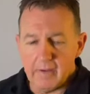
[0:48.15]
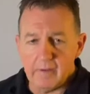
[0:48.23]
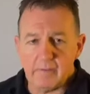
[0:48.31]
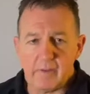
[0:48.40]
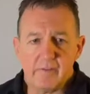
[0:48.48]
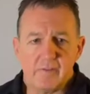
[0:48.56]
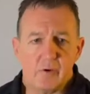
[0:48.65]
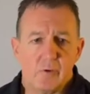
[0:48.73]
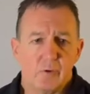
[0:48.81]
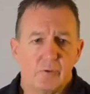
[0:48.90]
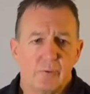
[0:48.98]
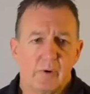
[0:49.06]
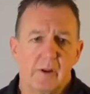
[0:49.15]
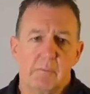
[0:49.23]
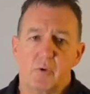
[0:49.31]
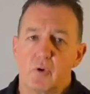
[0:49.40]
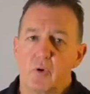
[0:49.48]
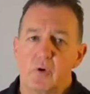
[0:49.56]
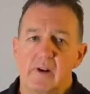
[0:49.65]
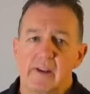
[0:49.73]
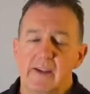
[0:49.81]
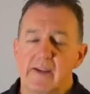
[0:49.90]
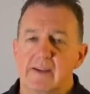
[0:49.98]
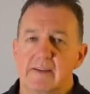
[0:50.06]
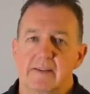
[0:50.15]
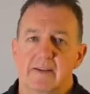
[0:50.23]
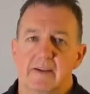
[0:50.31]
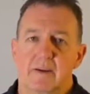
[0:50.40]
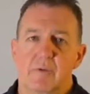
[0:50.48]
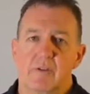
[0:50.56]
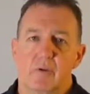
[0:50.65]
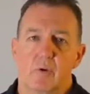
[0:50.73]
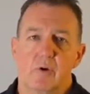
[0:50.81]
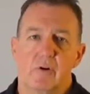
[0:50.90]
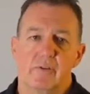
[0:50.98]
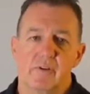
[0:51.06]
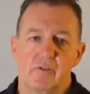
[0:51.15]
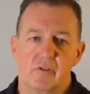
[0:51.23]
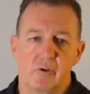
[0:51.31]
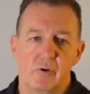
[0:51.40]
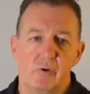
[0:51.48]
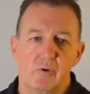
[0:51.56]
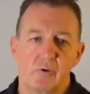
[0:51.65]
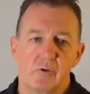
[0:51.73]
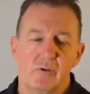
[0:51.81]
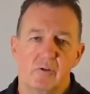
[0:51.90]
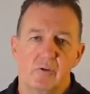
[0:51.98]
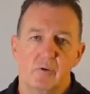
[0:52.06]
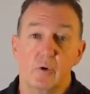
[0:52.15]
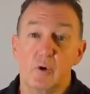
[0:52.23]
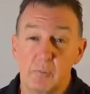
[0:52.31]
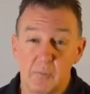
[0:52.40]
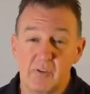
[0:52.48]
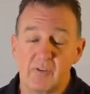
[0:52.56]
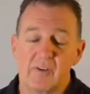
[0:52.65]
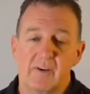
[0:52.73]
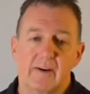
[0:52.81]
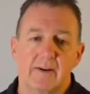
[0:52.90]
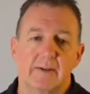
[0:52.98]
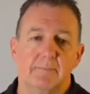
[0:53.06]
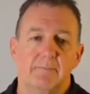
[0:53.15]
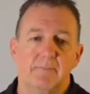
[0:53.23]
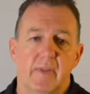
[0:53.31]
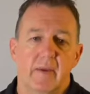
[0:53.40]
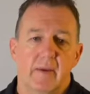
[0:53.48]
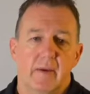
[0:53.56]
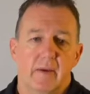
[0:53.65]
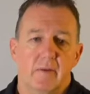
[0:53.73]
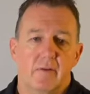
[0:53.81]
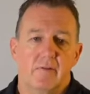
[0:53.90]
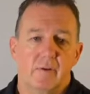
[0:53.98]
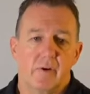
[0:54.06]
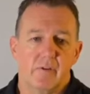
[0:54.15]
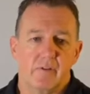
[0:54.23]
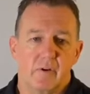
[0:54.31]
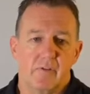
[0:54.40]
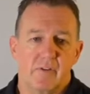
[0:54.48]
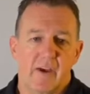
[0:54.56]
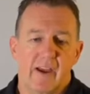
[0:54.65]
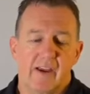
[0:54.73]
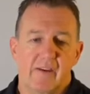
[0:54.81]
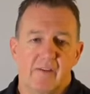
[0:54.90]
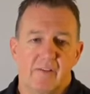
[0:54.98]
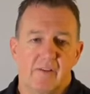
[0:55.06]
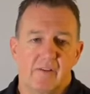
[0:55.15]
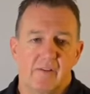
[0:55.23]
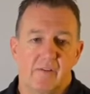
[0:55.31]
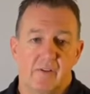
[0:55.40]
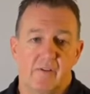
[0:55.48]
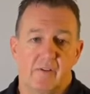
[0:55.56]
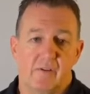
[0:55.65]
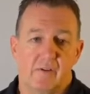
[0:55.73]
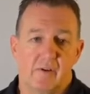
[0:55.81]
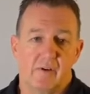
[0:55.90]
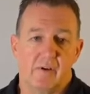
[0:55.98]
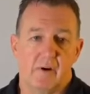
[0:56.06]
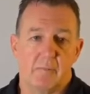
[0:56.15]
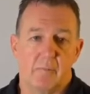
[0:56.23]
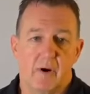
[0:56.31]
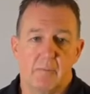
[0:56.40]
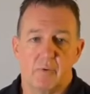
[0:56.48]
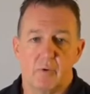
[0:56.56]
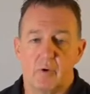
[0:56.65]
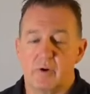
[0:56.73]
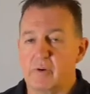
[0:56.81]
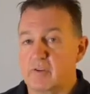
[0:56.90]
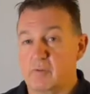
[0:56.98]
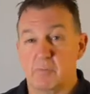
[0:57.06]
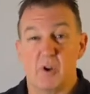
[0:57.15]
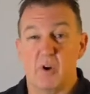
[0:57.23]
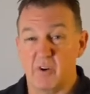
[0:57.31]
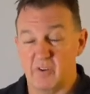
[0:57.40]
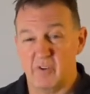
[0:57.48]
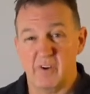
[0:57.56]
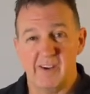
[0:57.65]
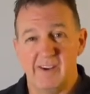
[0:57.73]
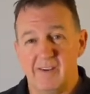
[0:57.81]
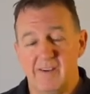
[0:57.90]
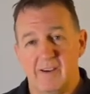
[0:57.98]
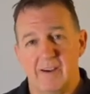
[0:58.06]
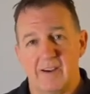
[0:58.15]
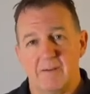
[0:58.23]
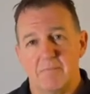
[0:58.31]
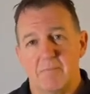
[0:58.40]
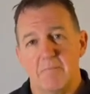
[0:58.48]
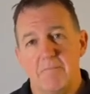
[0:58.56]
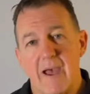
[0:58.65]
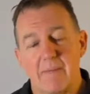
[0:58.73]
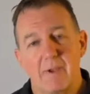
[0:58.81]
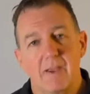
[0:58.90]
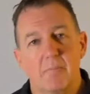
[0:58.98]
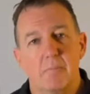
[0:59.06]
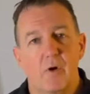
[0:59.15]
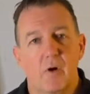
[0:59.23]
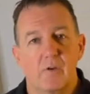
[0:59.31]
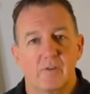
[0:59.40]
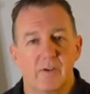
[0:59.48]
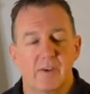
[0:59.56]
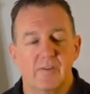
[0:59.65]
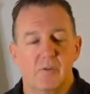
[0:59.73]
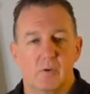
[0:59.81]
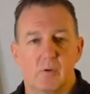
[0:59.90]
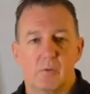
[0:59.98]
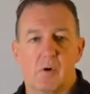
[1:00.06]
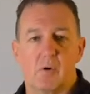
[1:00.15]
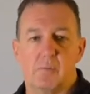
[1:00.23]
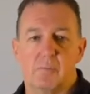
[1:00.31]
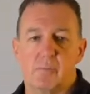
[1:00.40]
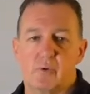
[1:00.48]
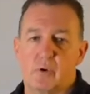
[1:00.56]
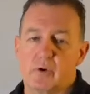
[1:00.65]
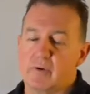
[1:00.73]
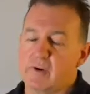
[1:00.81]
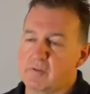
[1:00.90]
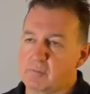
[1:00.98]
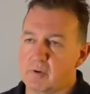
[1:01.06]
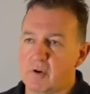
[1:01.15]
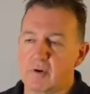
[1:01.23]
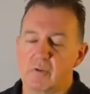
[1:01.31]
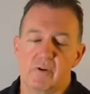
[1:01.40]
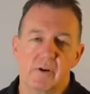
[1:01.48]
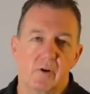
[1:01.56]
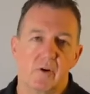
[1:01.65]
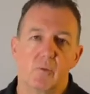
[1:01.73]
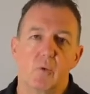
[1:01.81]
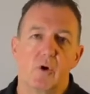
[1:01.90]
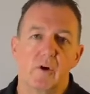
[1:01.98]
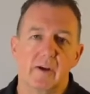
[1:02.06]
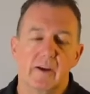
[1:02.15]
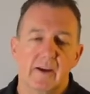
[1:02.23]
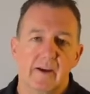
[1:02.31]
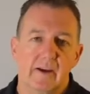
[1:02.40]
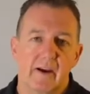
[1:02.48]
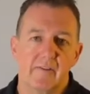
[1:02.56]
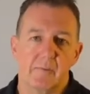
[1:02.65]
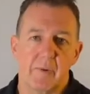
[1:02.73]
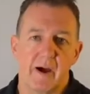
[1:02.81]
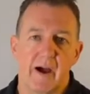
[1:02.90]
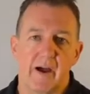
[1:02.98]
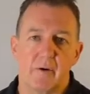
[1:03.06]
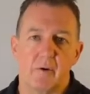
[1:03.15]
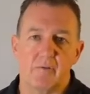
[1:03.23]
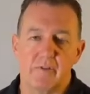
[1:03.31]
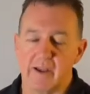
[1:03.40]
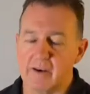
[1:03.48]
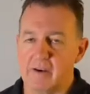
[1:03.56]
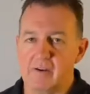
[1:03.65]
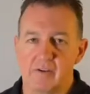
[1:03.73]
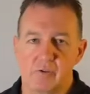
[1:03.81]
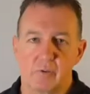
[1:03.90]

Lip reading: These tools really broadly can be thought of in two groups. The first I'd say is just a broader exploratory mapping process or broader exploratory kind of work as a part of that initial